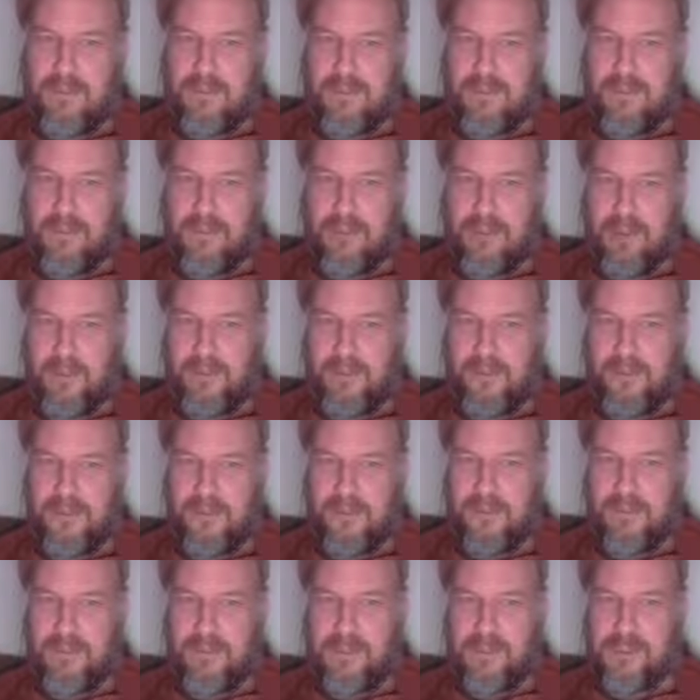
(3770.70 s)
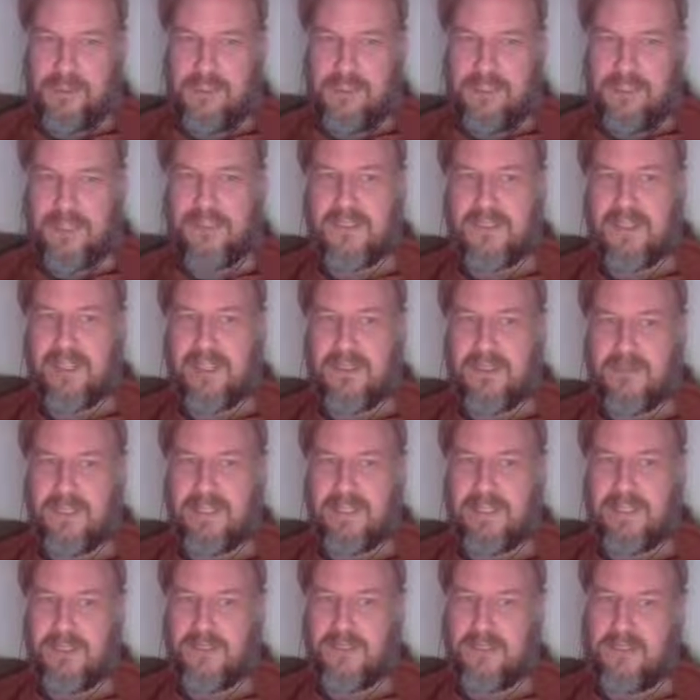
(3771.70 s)
opposite direction. That's kind of
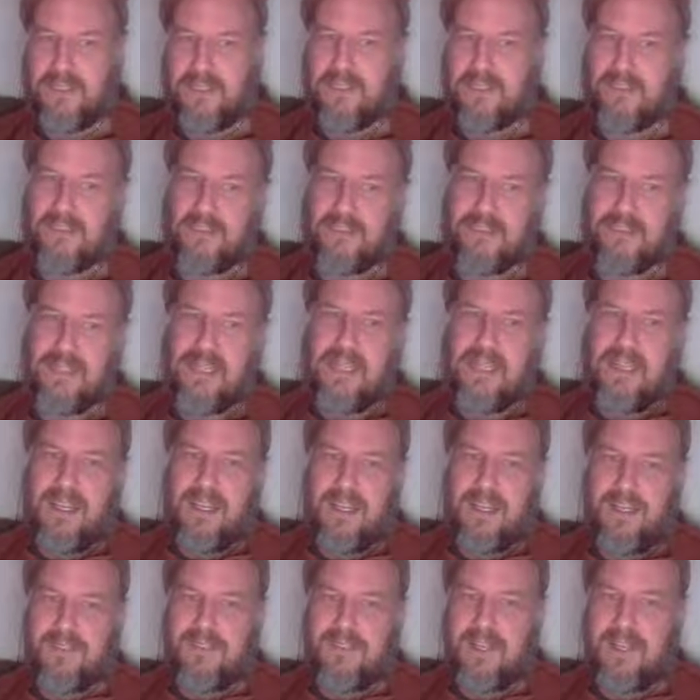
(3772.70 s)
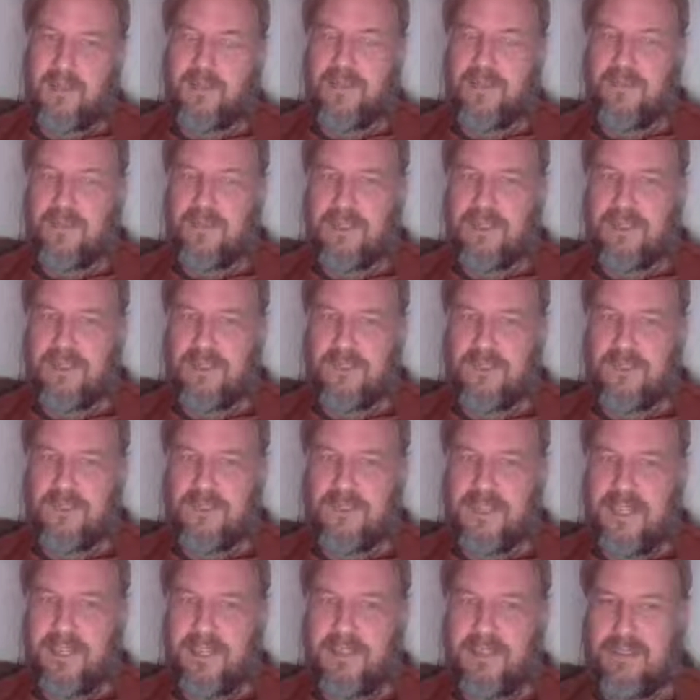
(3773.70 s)
like this. That's an example of what
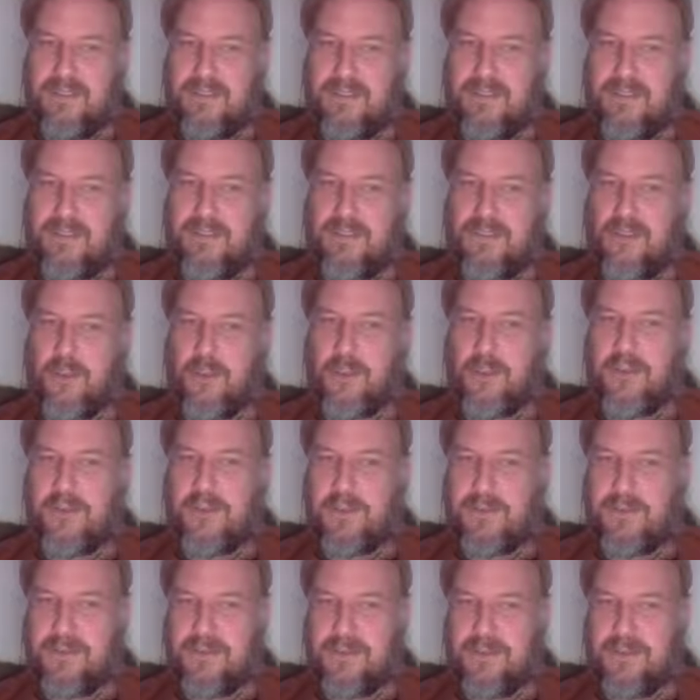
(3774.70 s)
that dopaminergic